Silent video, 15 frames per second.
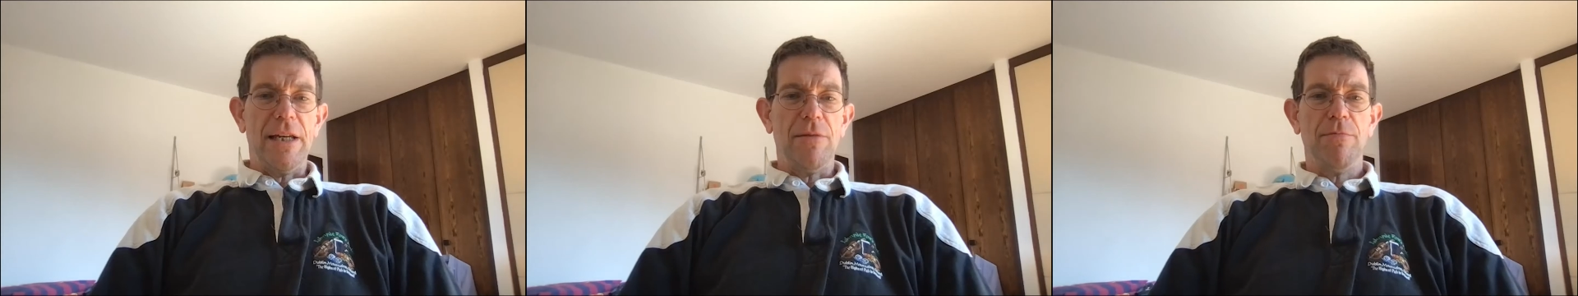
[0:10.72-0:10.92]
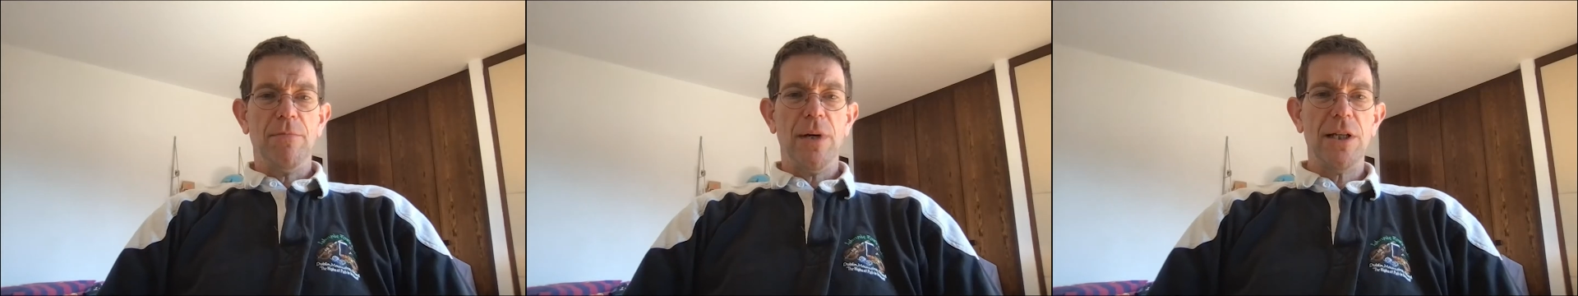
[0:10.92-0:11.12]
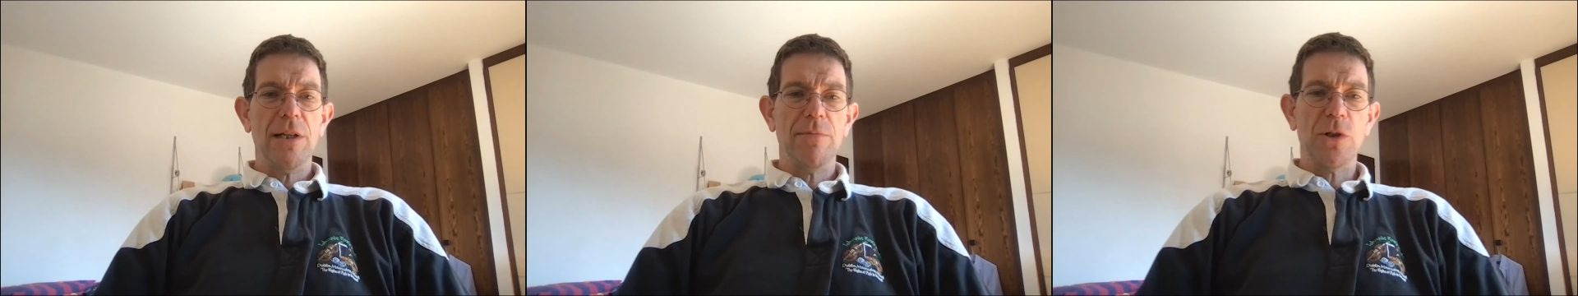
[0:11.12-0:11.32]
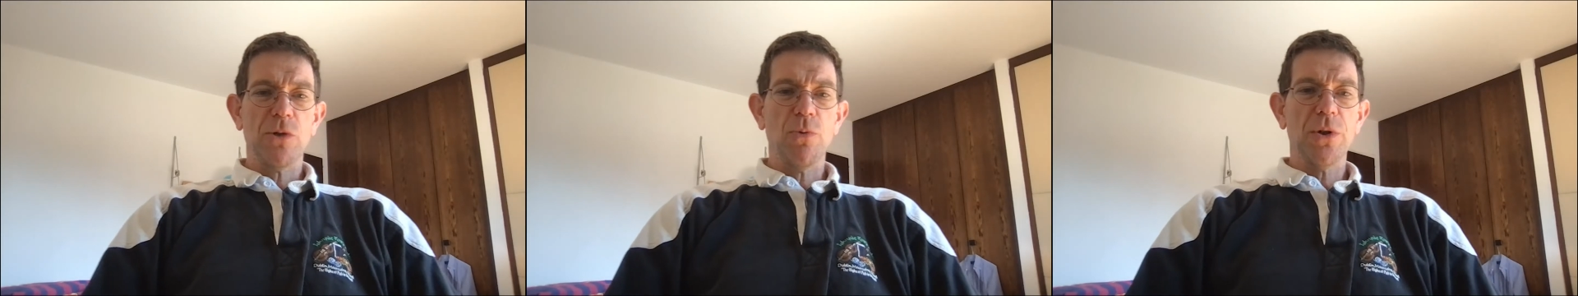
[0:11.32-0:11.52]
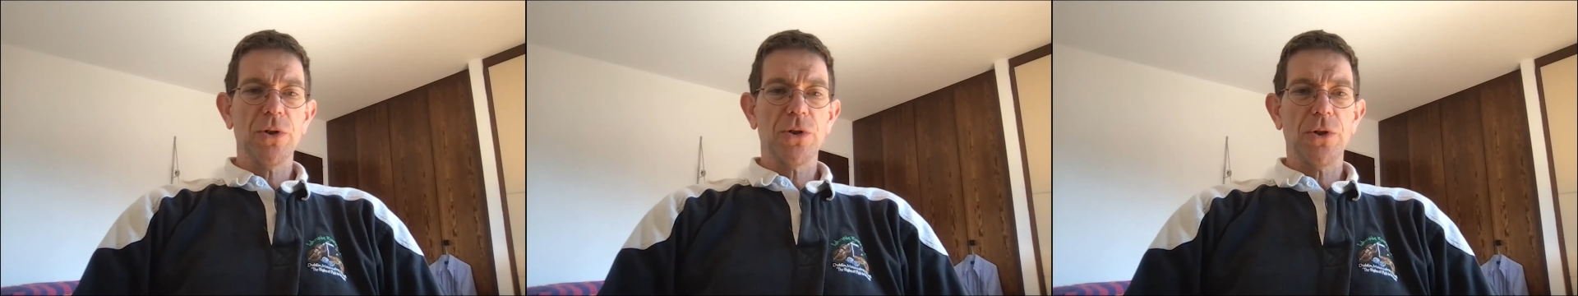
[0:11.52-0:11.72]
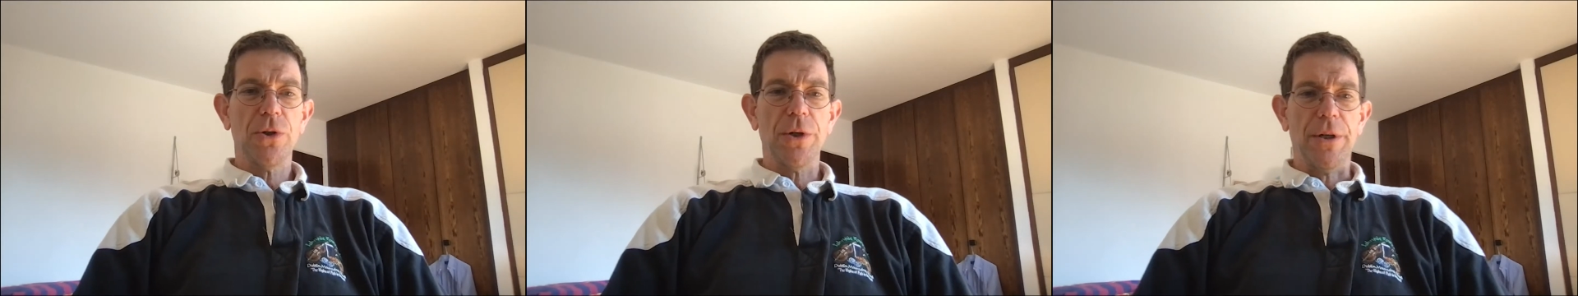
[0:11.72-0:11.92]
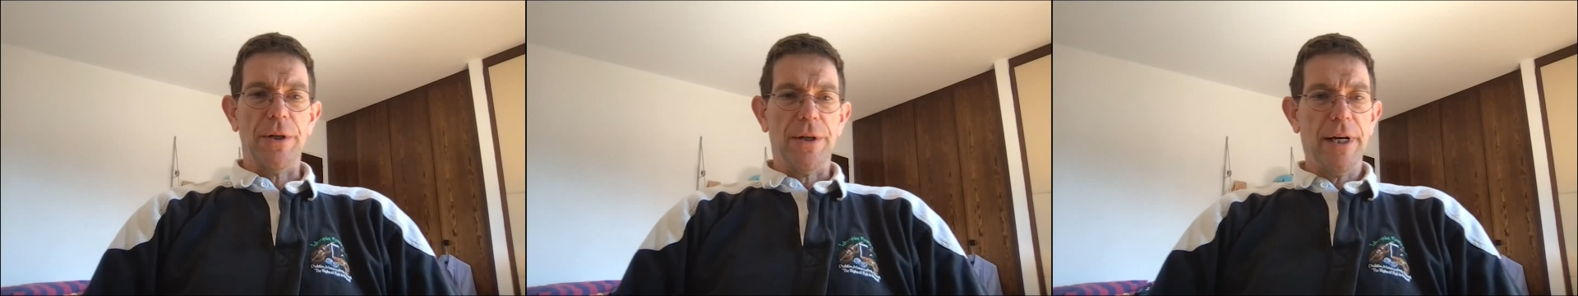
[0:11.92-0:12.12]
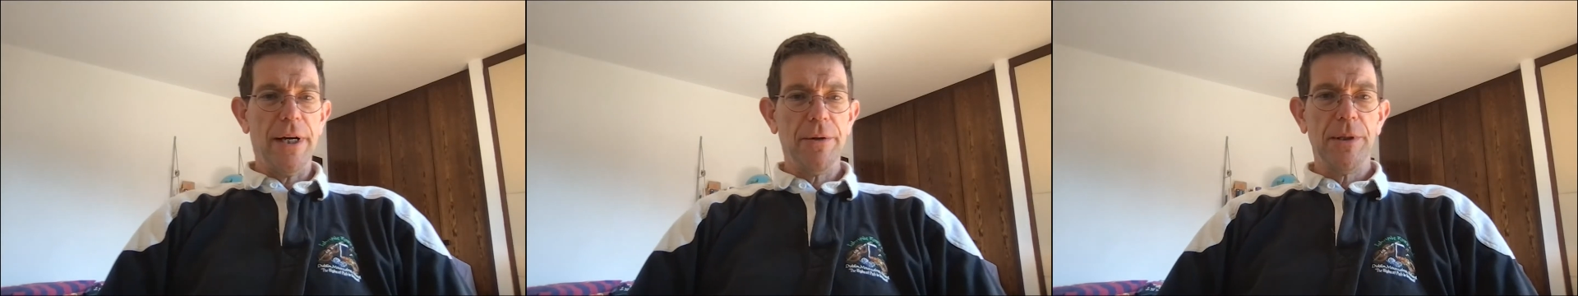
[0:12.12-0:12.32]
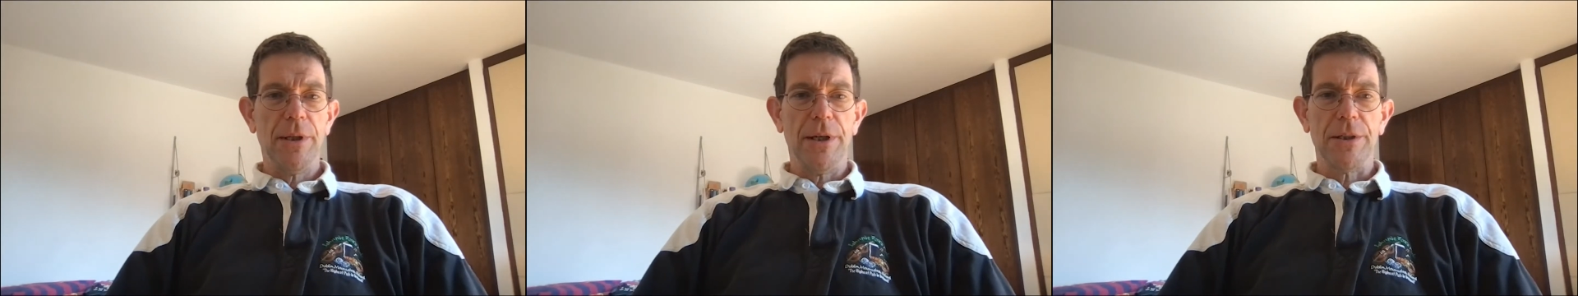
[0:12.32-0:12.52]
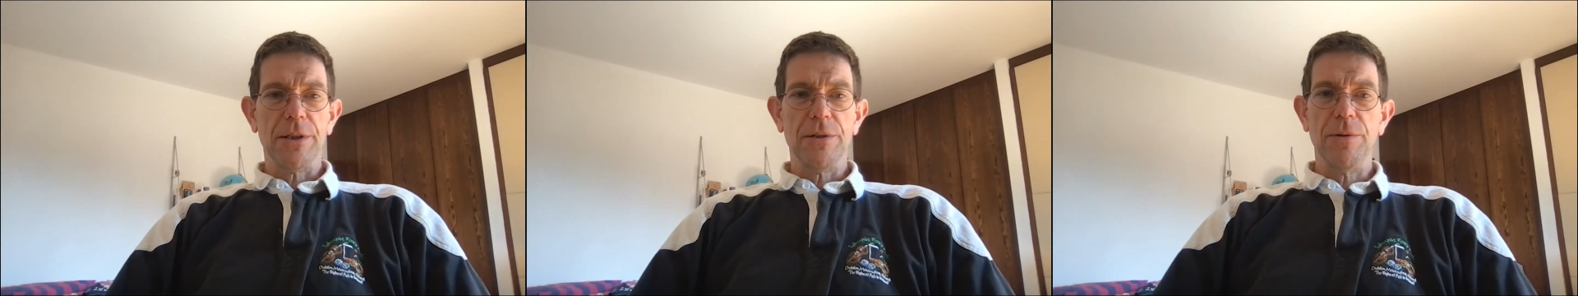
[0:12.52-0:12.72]
My name is Will Sawyer. I would
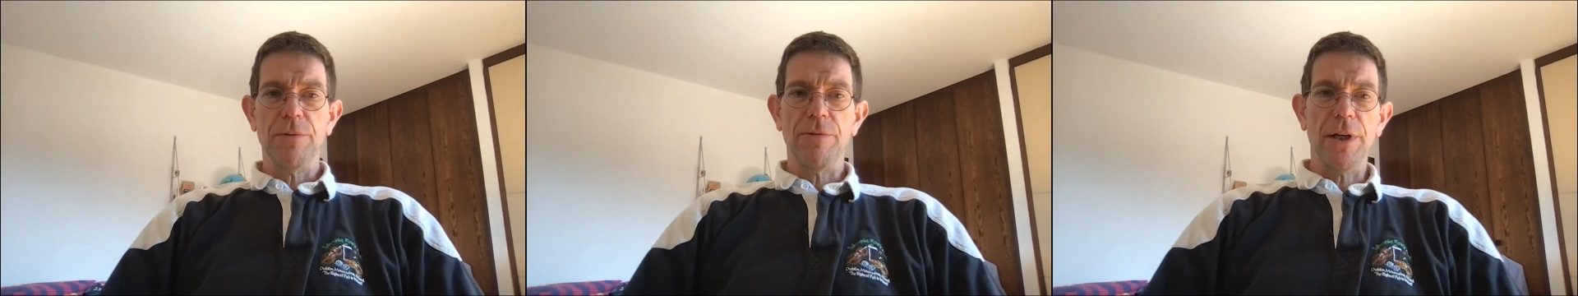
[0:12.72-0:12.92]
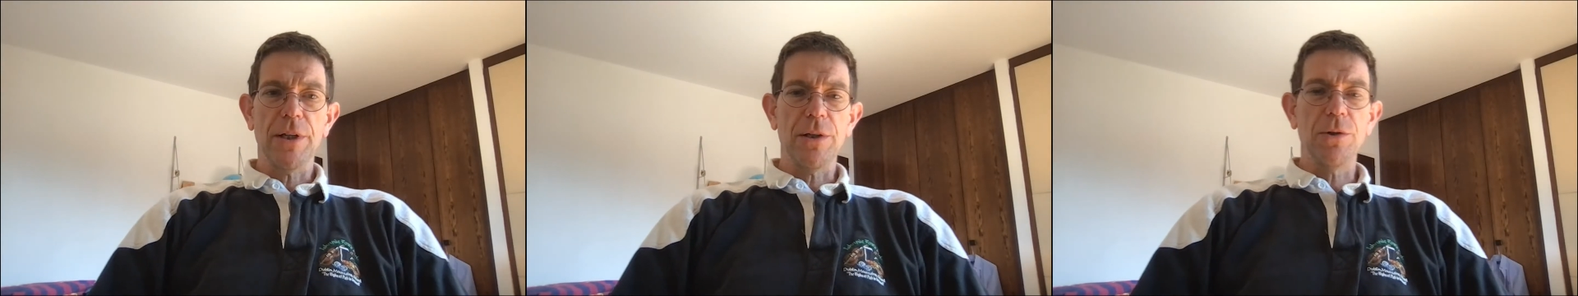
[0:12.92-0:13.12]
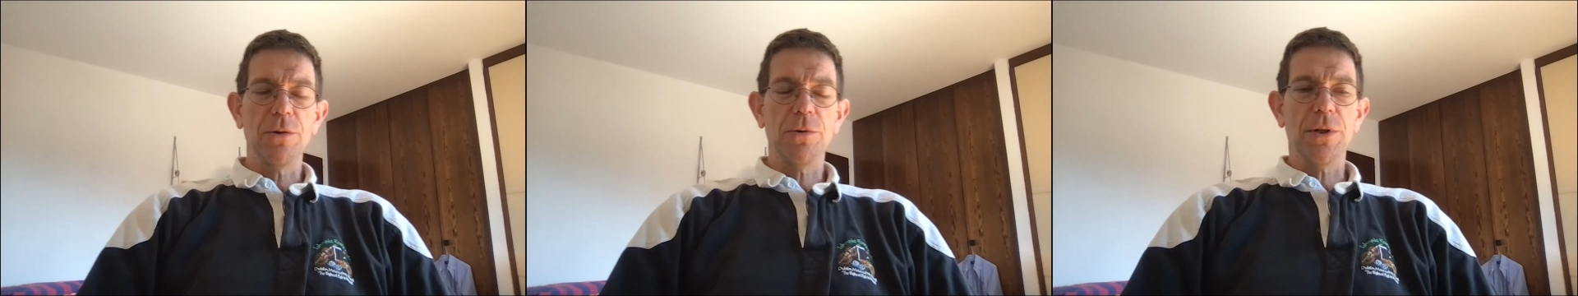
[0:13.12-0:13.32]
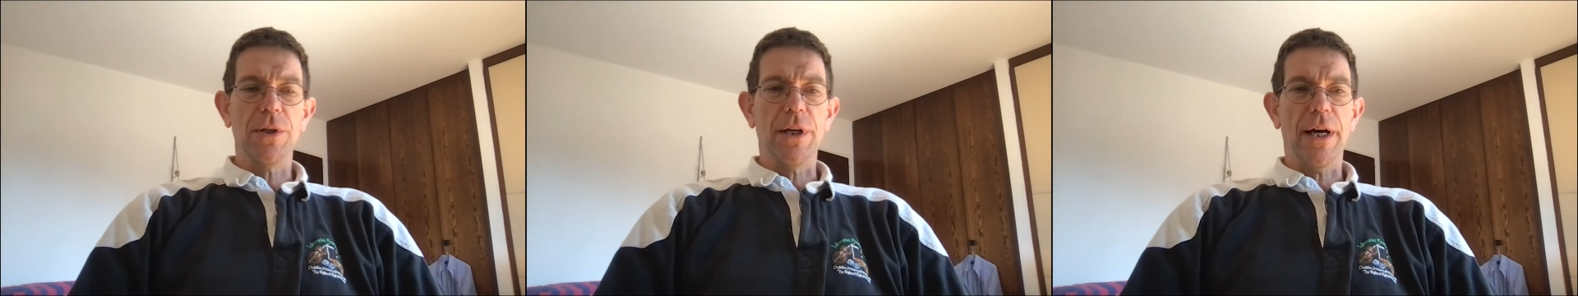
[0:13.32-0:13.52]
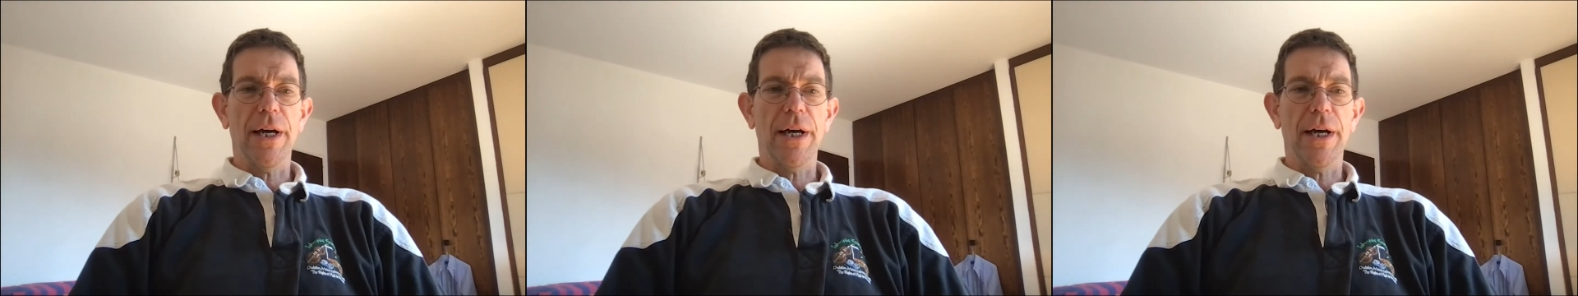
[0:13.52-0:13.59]
like to invite you to the